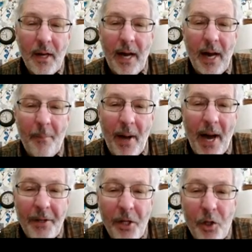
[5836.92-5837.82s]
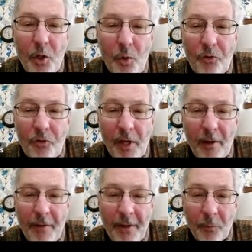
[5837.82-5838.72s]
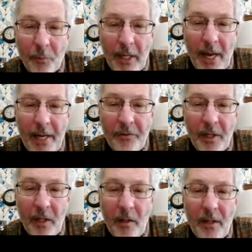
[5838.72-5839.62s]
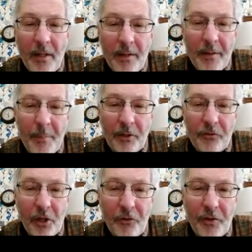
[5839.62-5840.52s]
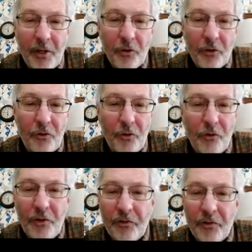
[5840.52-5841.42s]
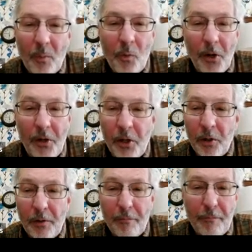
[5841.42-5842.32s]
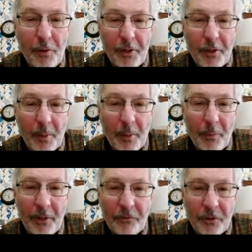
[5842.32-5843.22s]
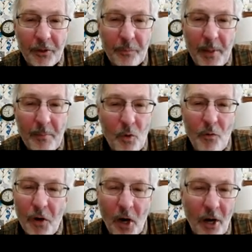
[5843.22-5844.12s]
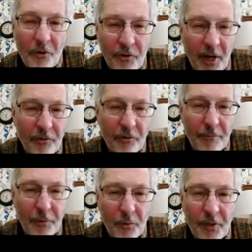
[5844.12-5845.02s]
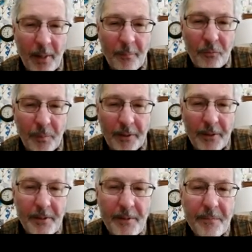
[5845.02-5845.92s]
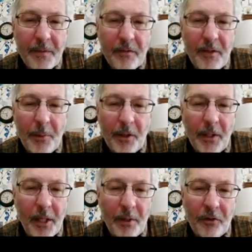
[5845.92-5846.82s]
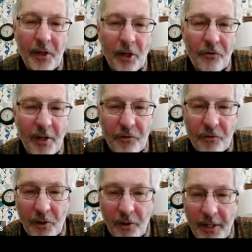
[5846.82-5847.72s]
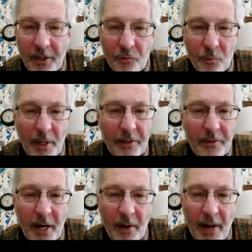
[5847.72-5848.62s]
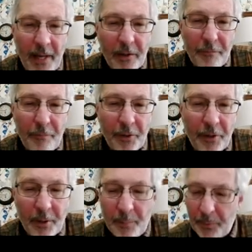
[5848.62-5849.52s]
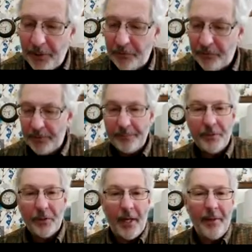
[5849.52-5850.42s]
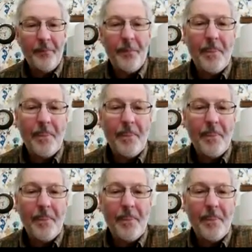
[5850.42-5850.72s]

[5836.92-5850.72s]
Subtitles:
On the new stuff, on the Reliatel, the mixed air sensor is usually somewhere near the foot of the compressor. It's been moved around, changed a few times, but typically the mixed air sensor is right there at the foot of the compressor, okay?